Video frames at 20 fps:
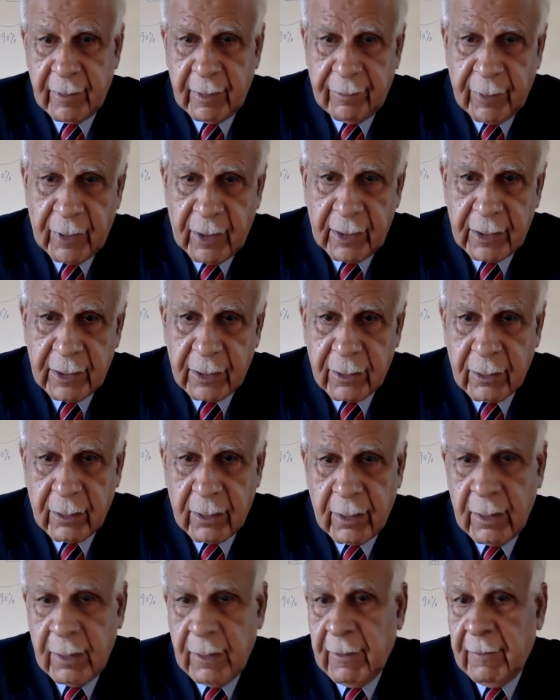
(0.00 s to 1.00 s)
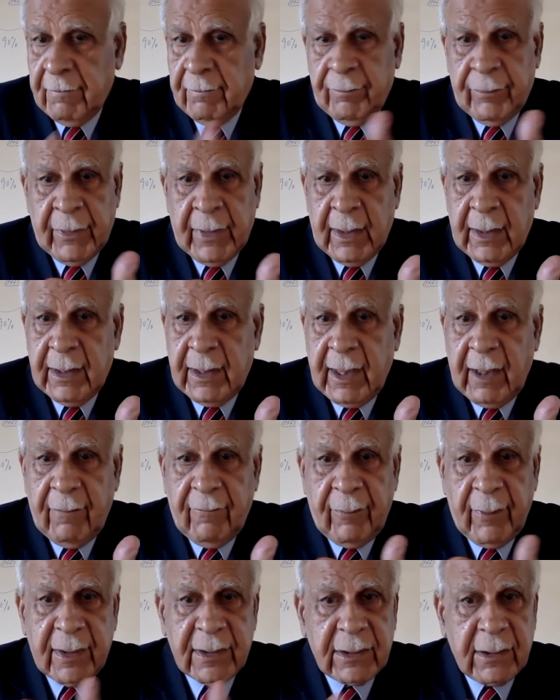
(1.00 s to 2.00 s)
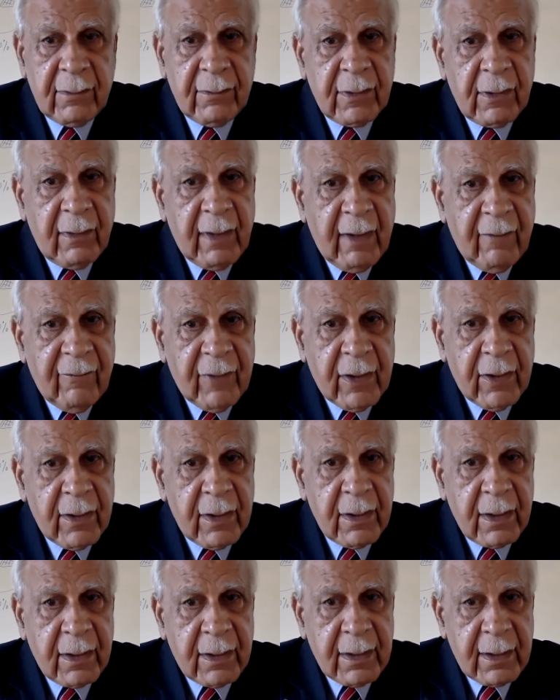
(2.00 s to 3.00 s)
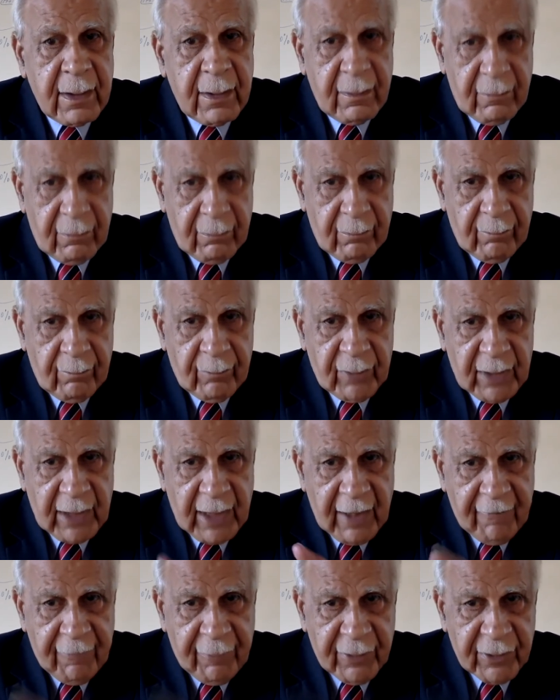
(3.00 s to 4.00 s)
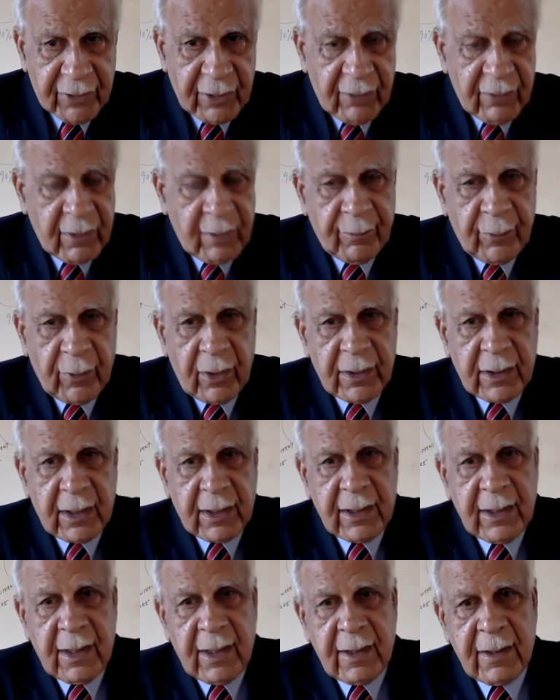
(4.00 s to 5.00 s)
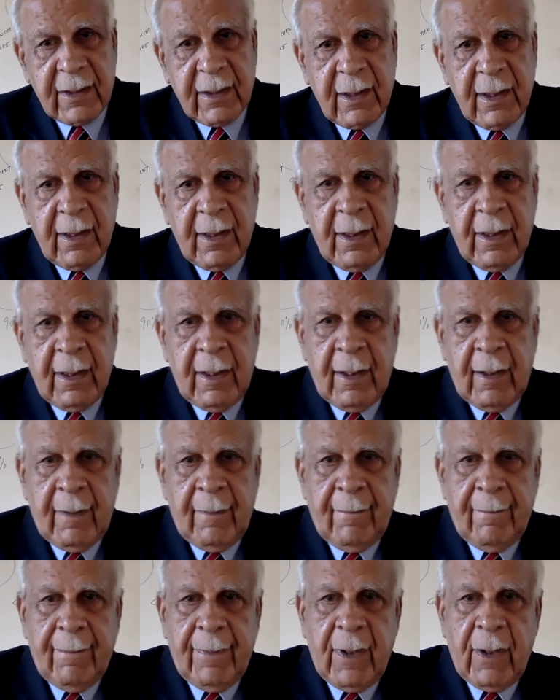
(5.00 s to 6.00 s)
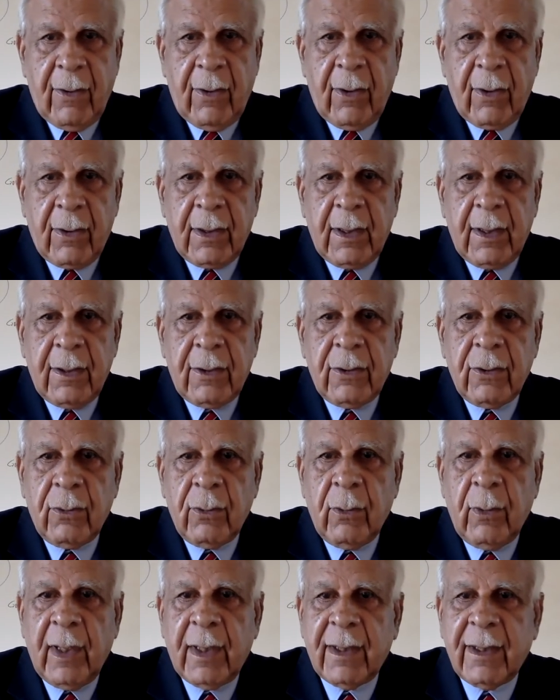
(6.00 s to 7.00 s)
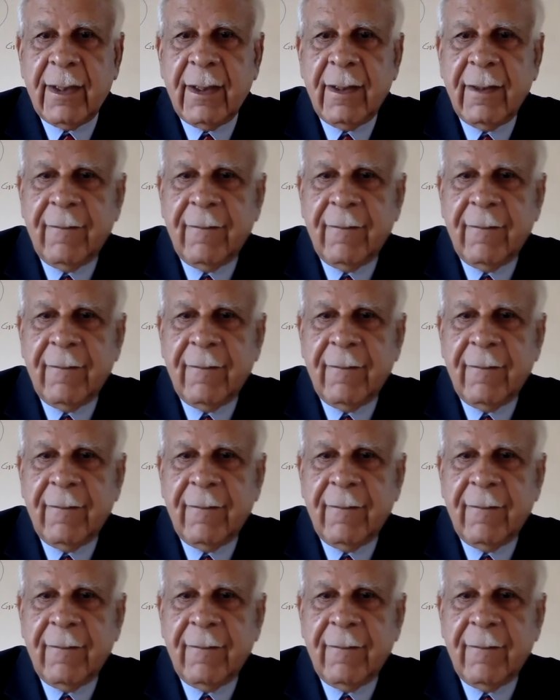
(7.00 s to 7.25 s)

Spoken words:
the project, or 10% of the revenue. 10% of the project here is belonging to what?